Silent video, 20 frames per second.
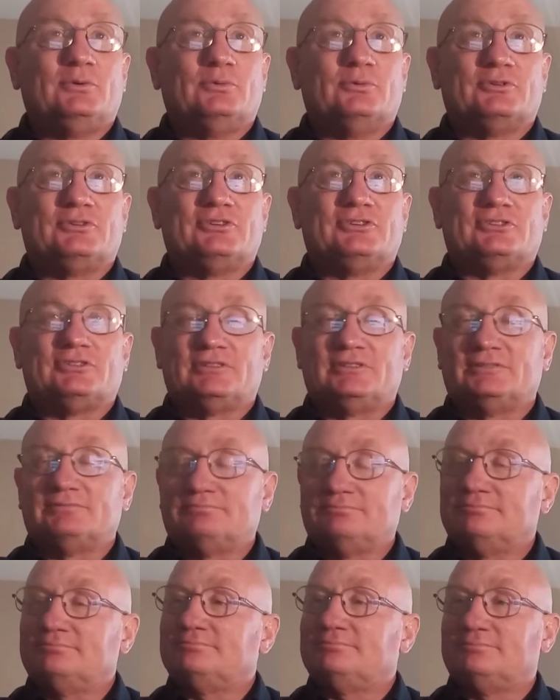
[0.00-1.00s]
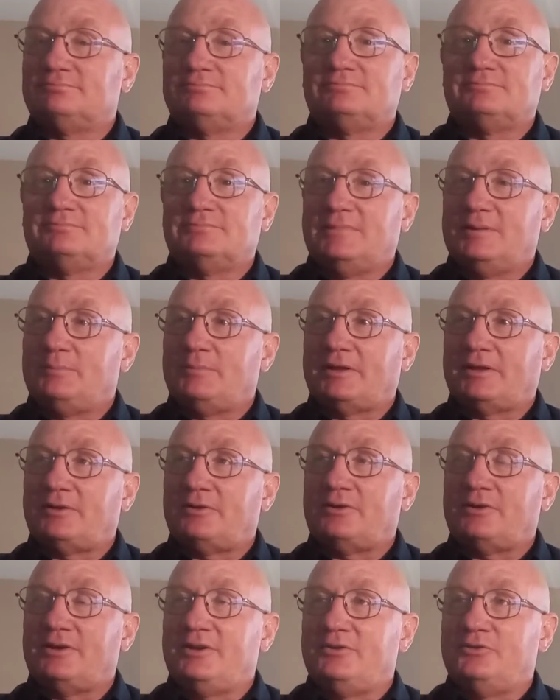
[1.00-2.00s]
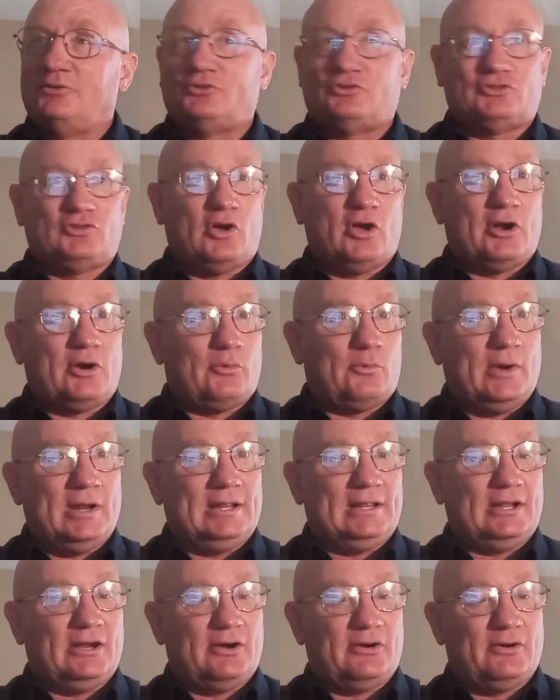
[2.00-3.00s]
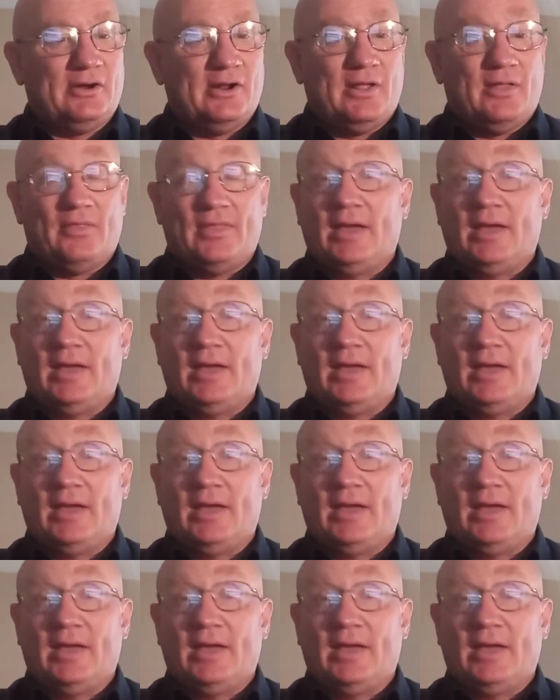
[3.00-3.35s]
which is I'm like, saw it right there.